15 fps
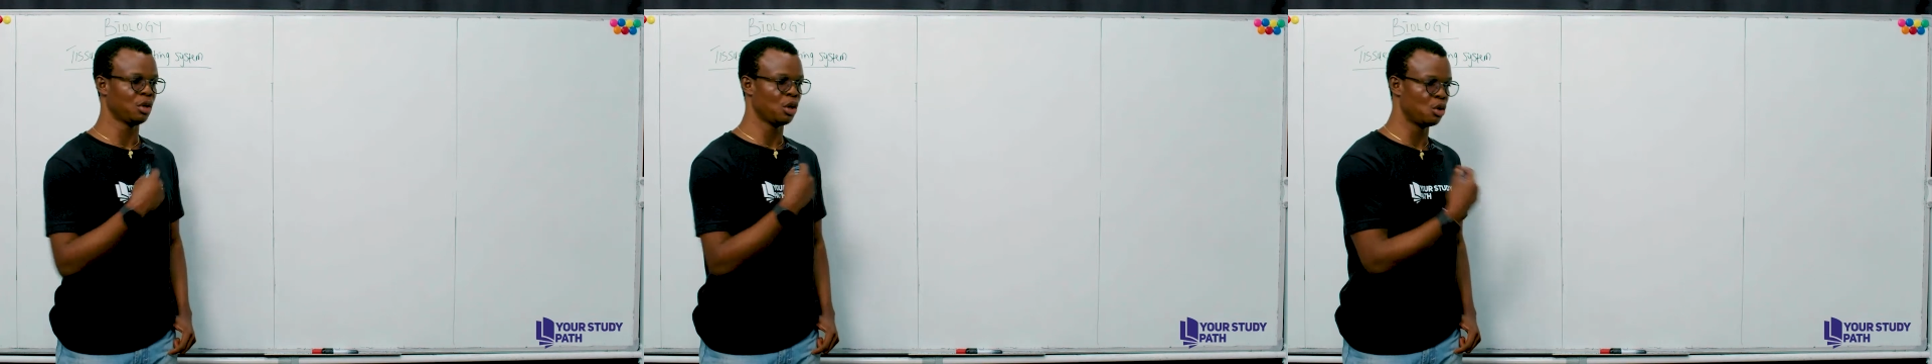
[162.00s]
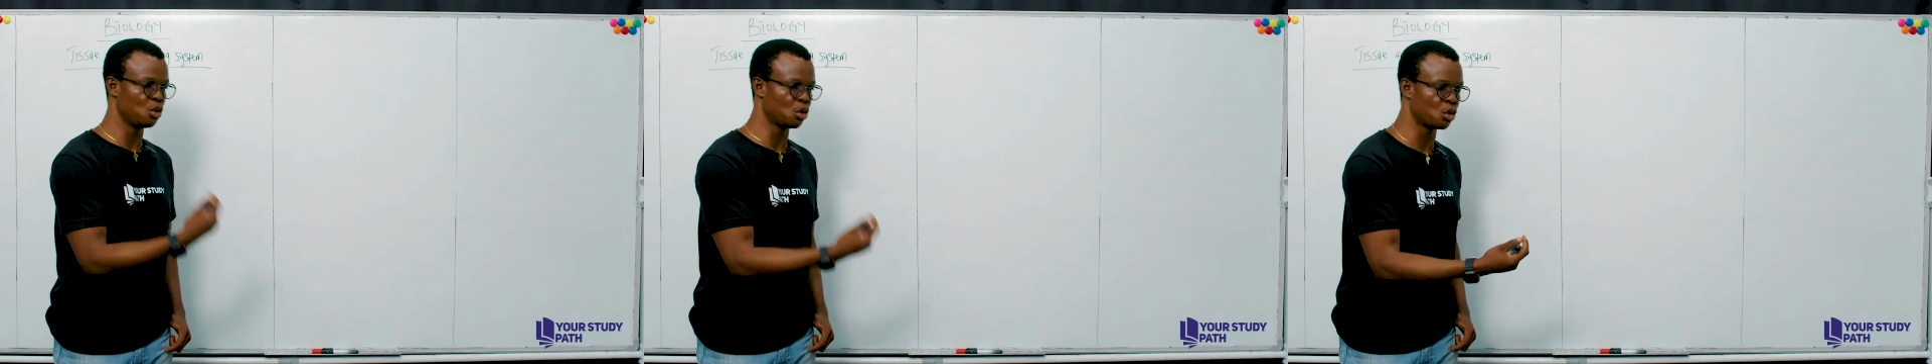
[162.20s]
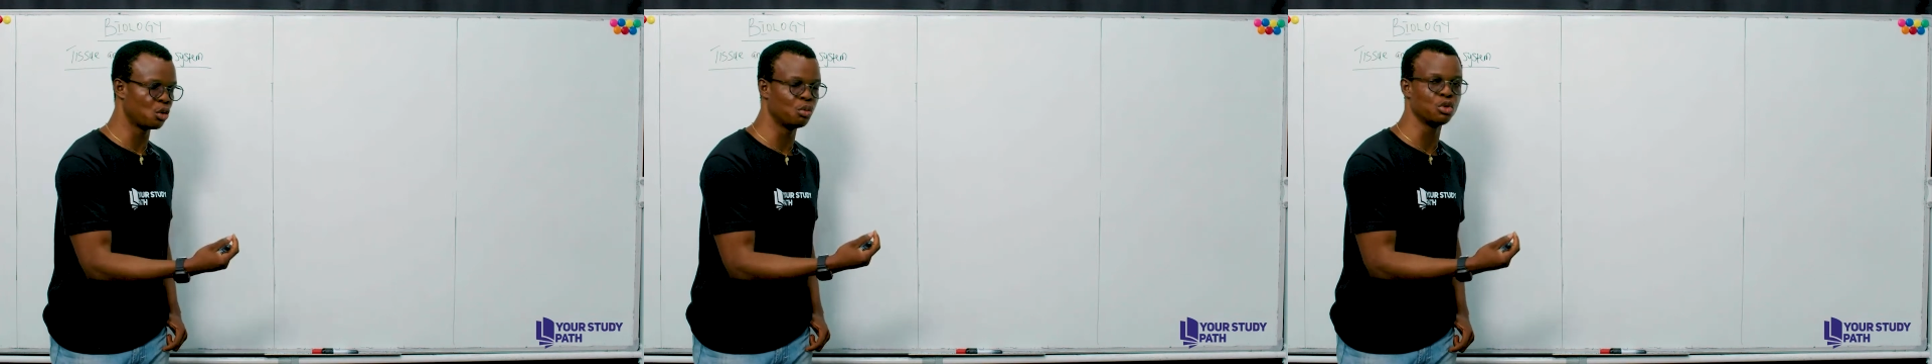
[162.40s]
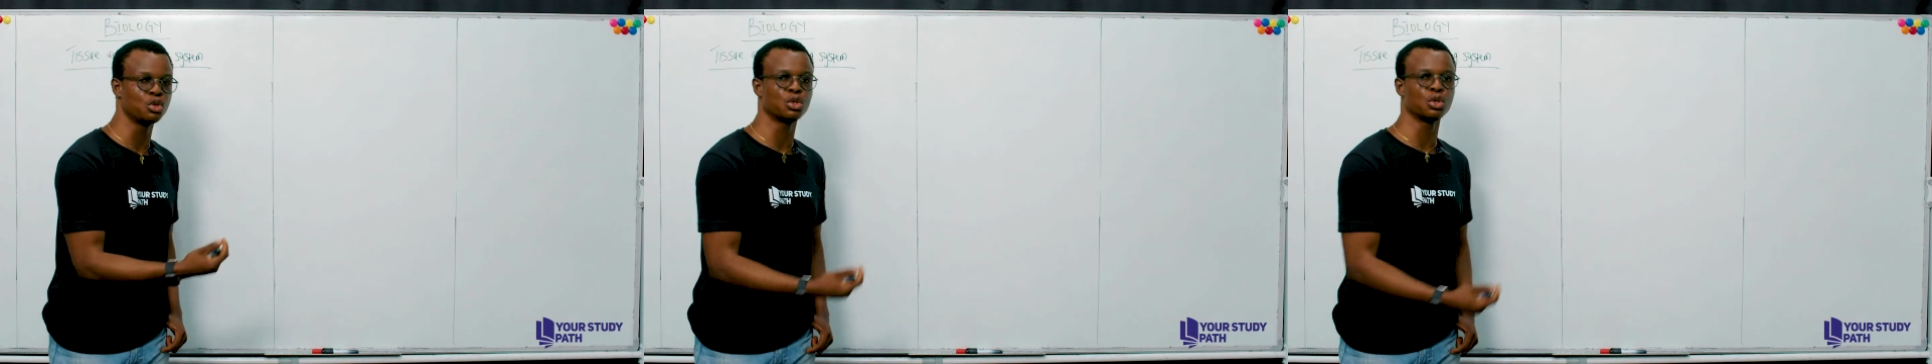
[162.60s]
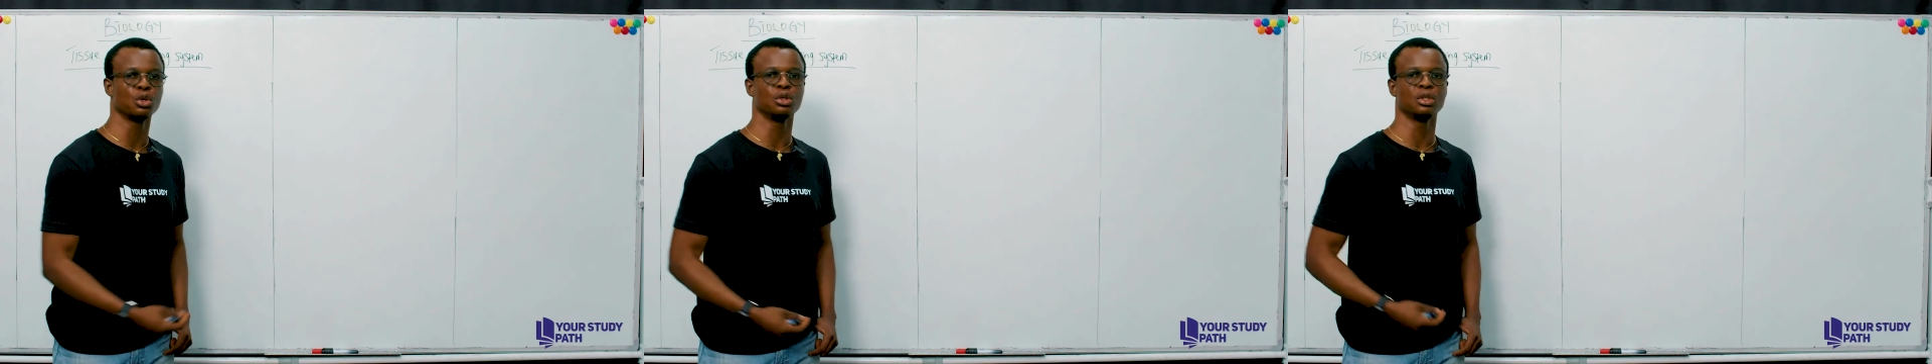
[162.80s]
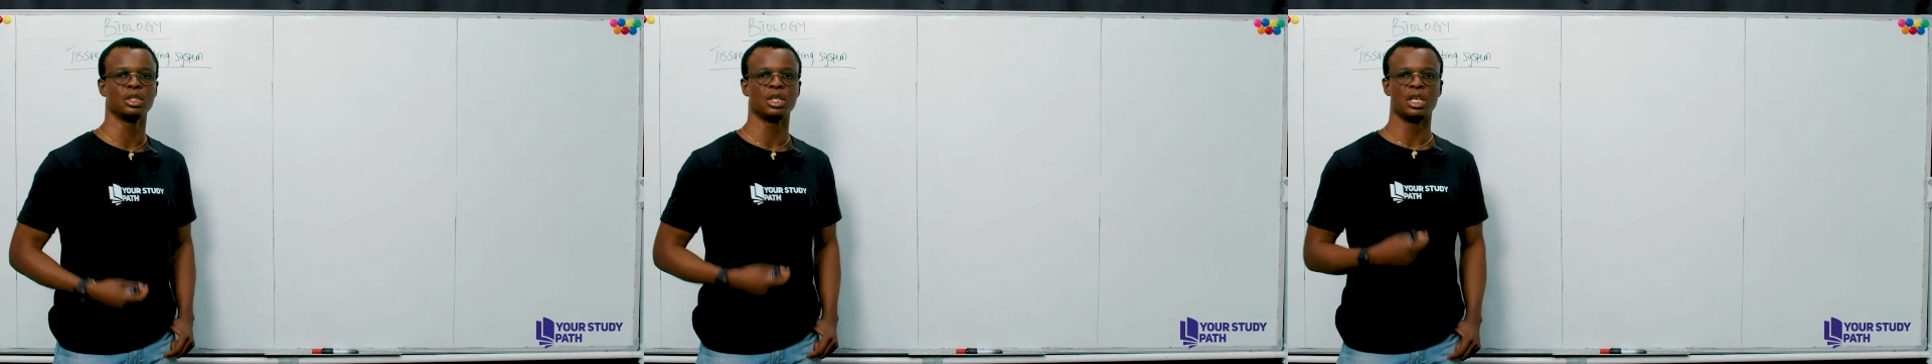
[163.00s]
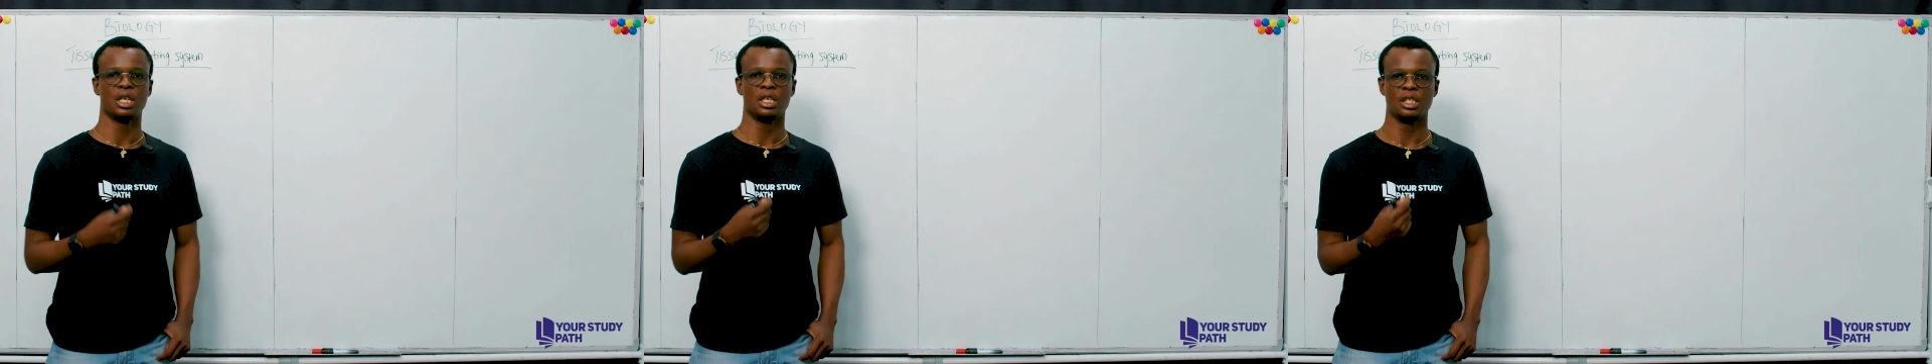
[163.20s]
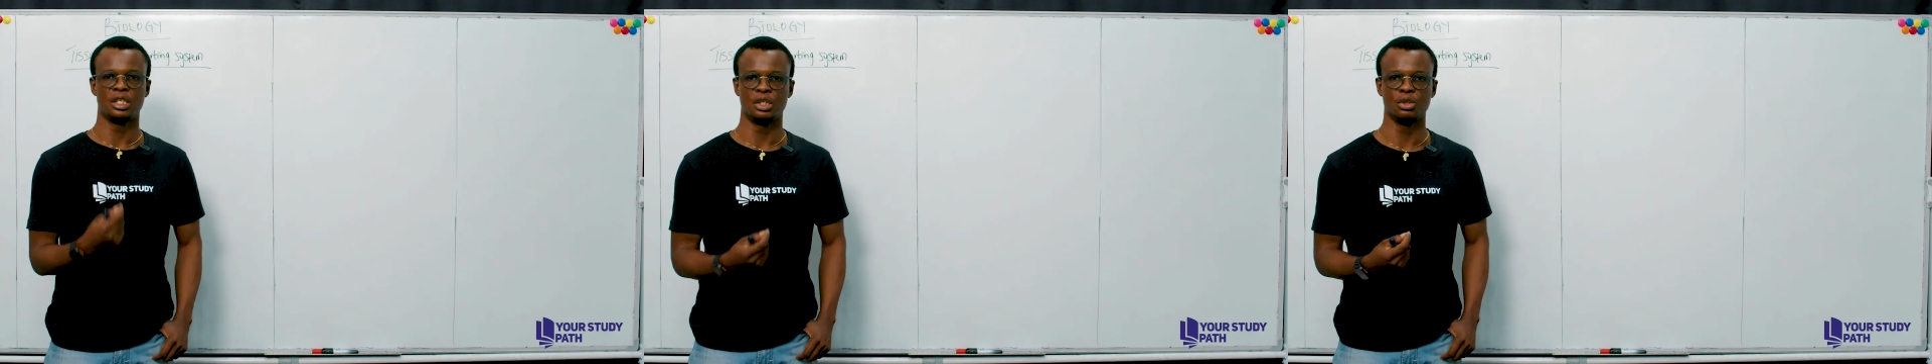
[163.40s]
locomotion,
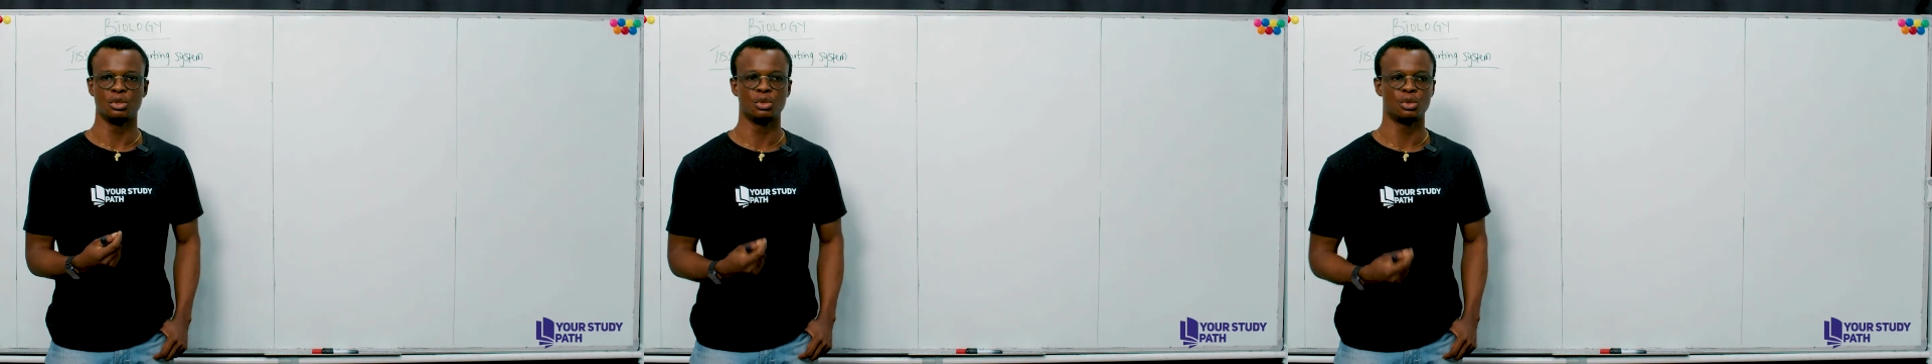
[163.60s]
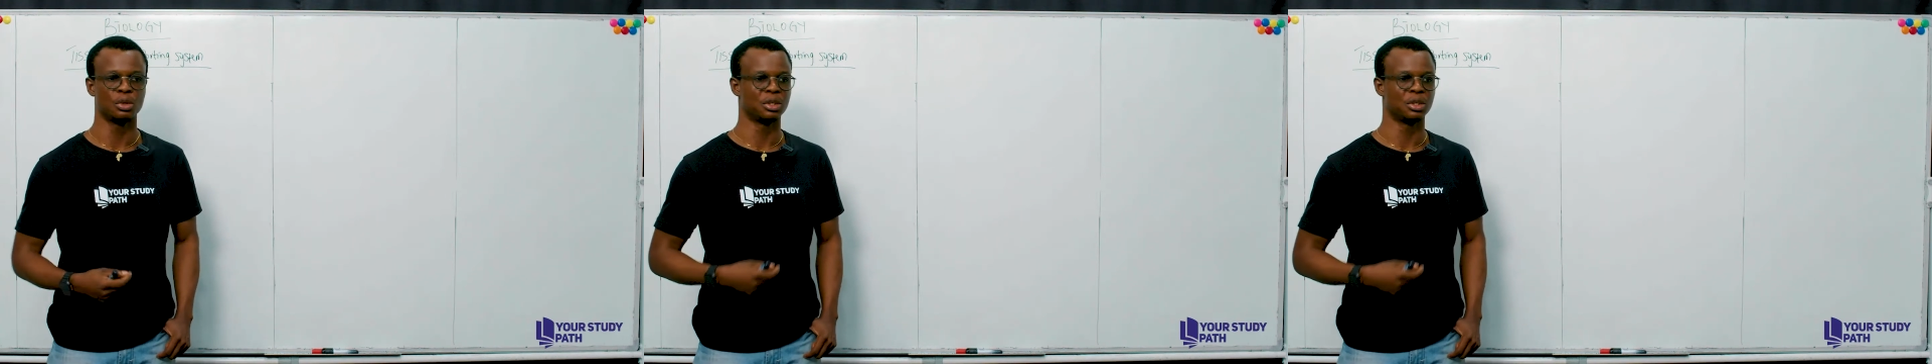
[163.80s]
deals